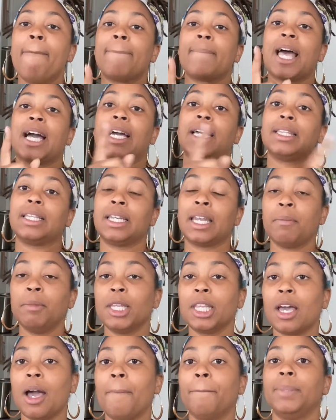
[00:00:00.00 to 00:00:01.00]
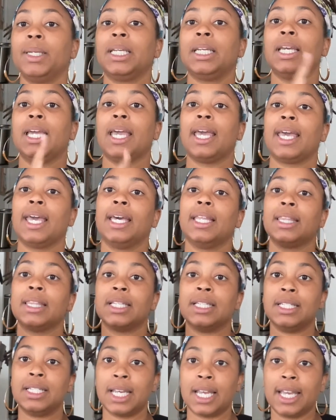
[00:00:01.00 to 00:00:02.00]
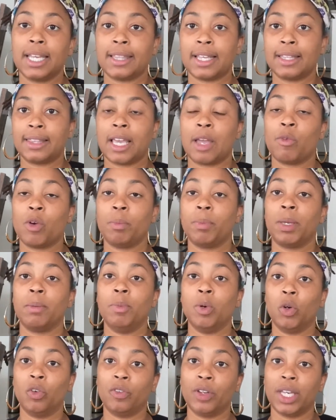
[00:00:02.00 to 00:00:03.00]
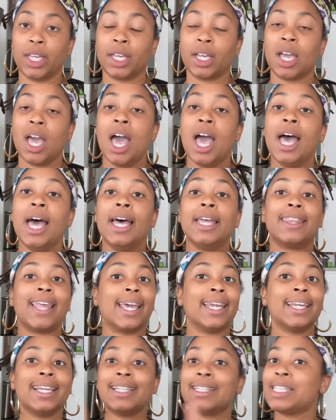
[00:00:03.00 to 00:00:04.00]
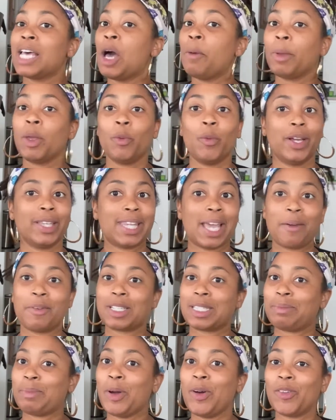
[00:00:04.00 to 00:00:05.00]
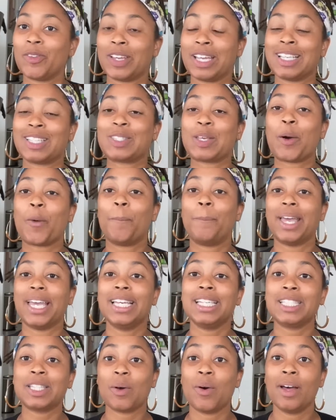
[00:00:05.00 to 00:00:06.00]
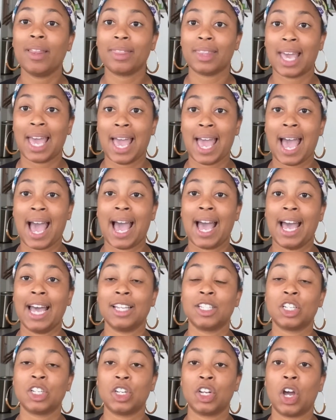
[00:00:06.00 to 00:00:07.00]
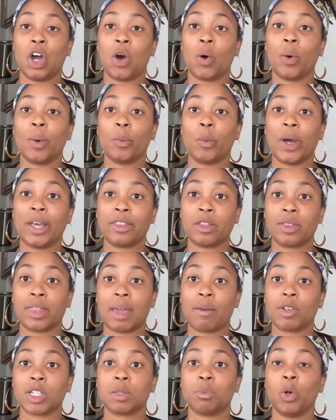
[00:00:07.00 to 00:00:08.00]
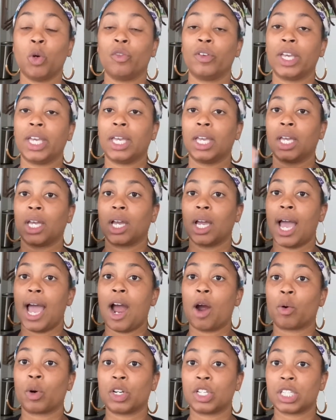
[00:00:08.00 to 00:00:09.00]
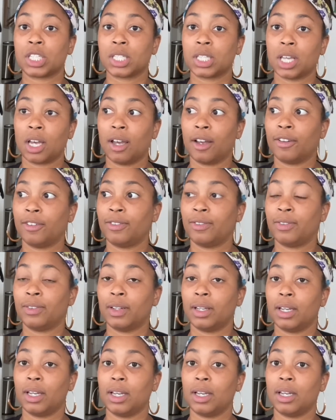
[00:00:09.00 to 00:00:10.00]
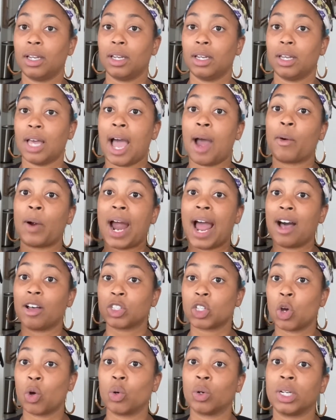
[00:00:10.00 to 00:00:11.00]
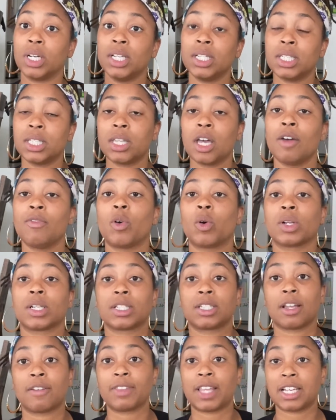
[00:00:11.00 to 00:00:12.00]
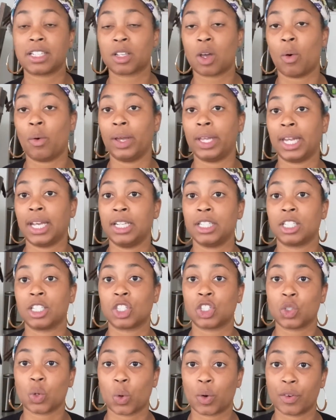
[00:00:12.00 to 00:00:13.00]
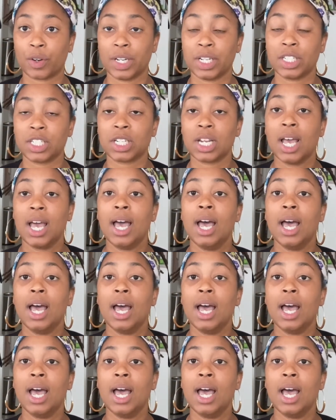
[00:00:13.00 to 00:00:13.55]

I got the name of the company and the date that they will be moving. They didn't tell me what they was moving. So based on that, I had to know whether they was moving our stuff, our household goods stuff, or the stuff that's going into storage.